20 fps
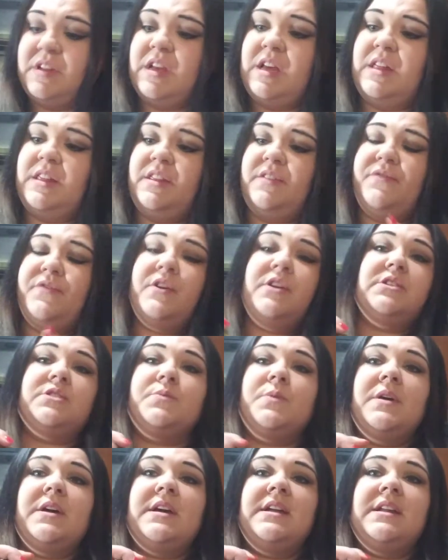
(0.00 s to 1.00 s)
the first
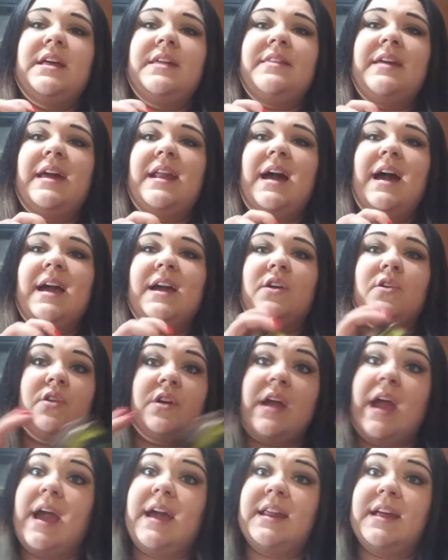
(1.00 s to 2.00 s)
one that I
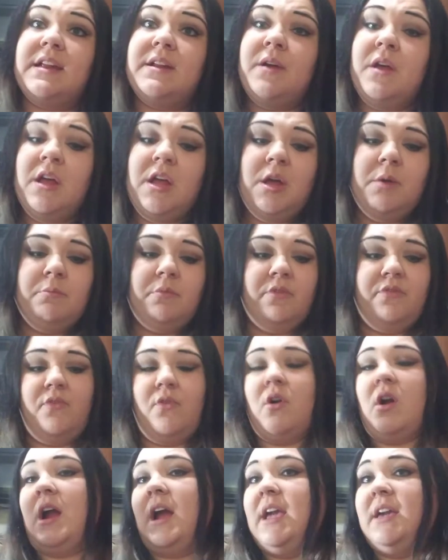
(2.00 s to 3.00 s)
created
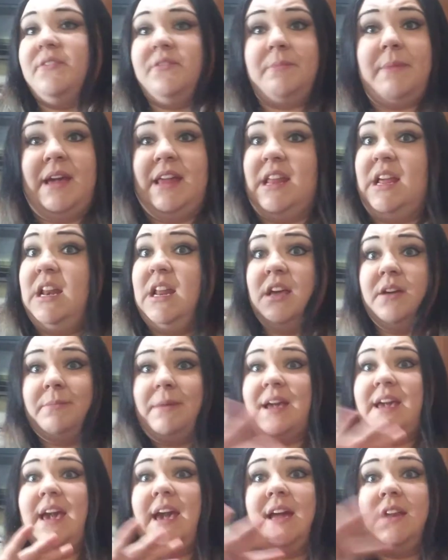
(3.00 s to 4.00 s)
before I even made any of
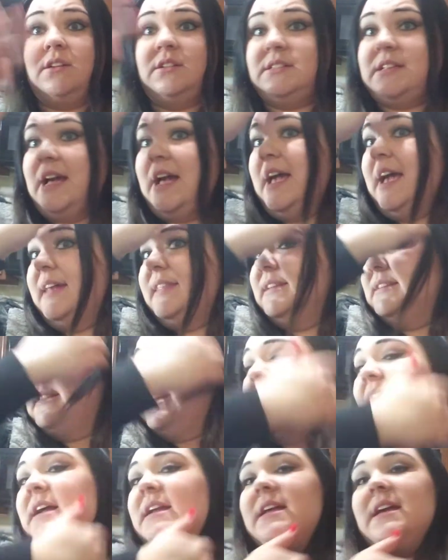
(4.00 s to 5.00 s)
my candles, I had this
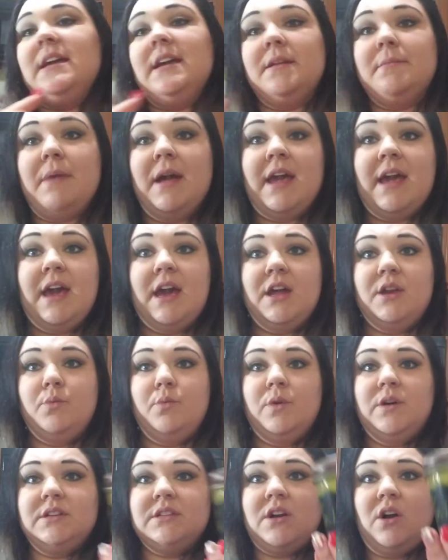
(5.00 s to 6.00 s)
idea in my head,
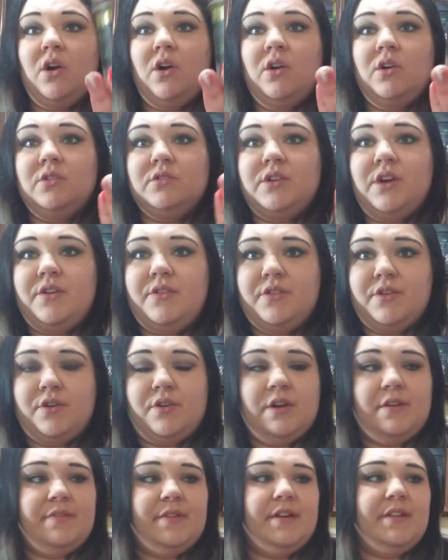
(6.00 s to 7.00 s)
was called the
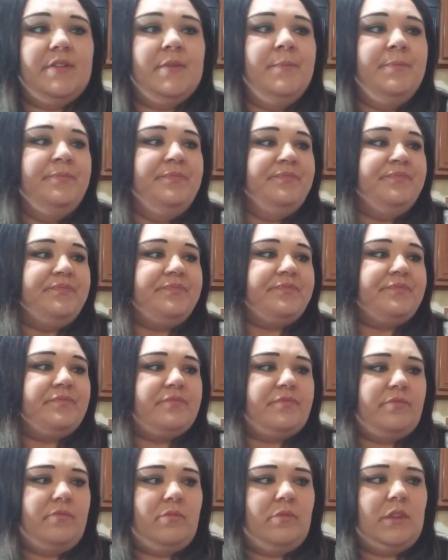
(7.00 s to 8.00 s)
Griffith,
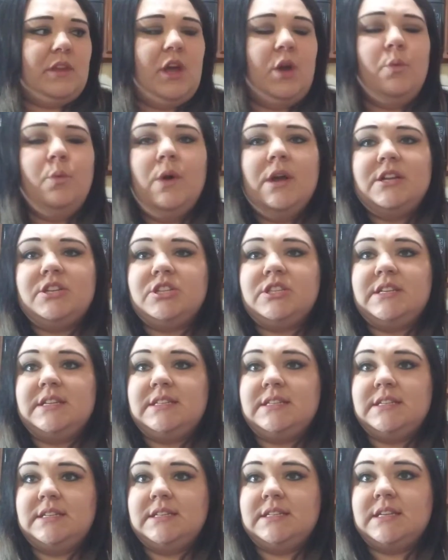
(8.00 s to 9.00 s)
which
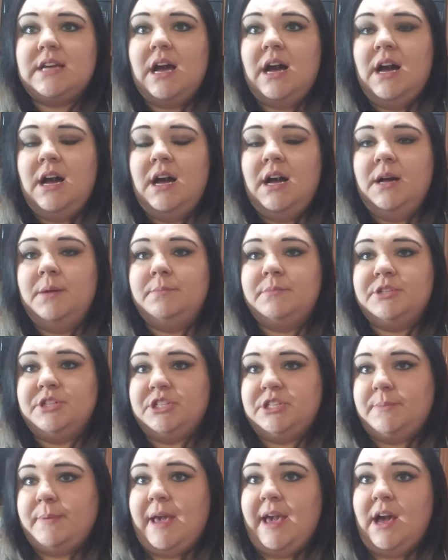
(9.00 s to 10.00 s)
this is um,
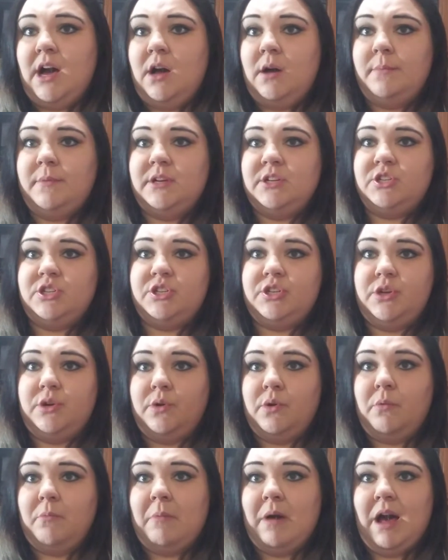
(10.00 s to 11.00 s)
just to pay homage
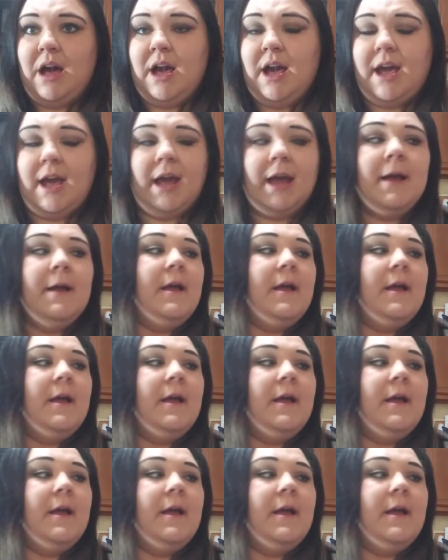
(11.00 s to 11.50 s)
to my